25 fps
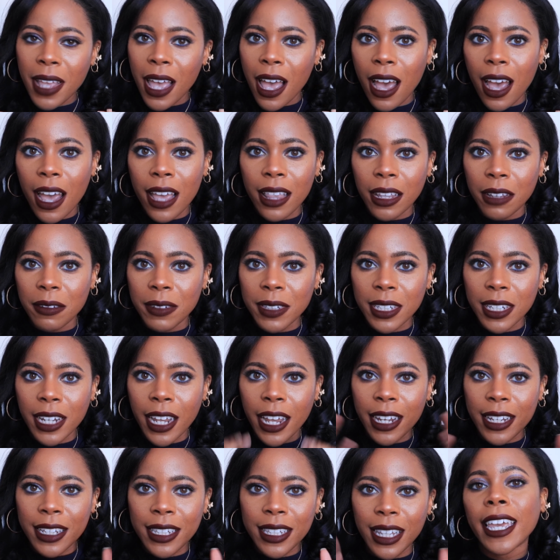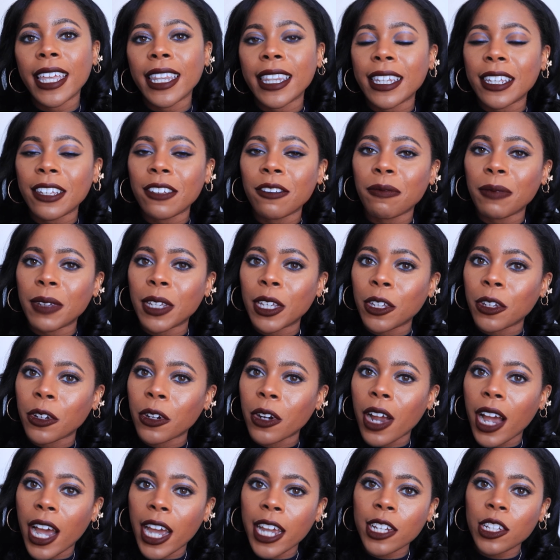I love snacks, and leave me your
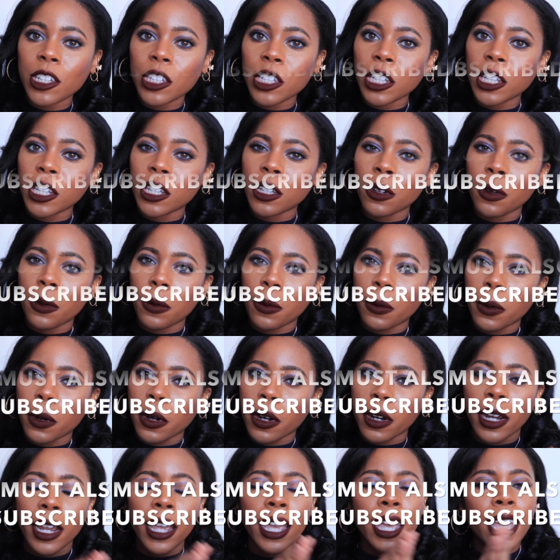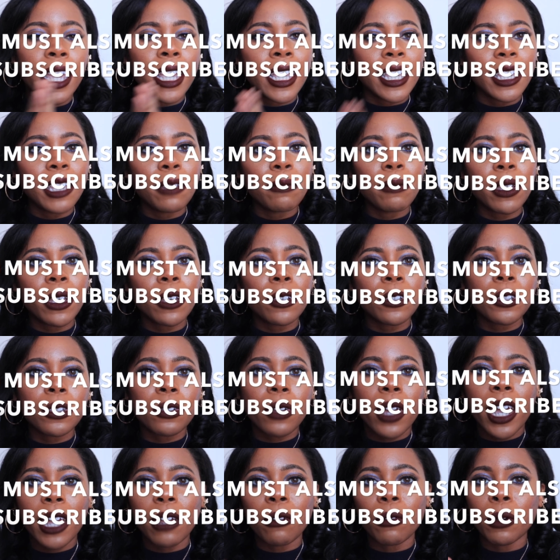IG or email so
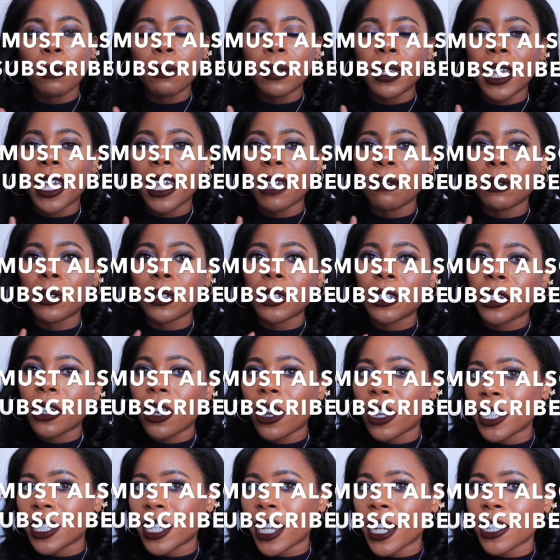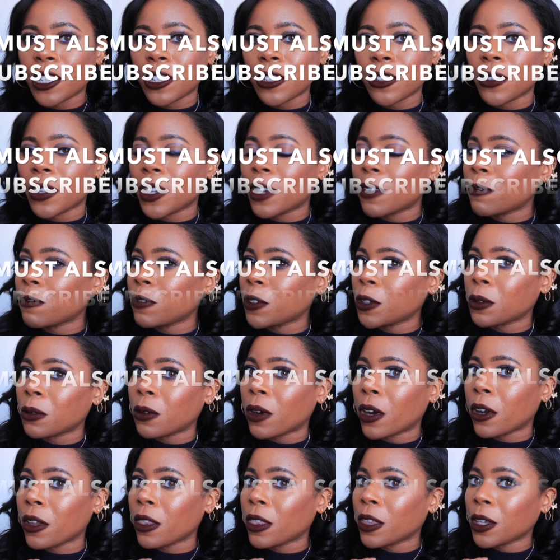I will be able to contact you if you
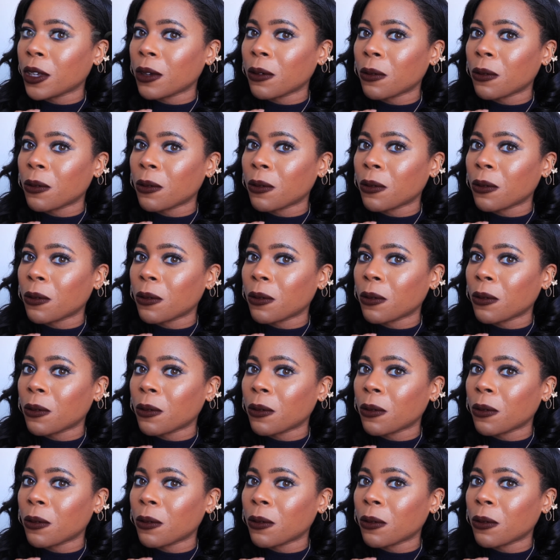are the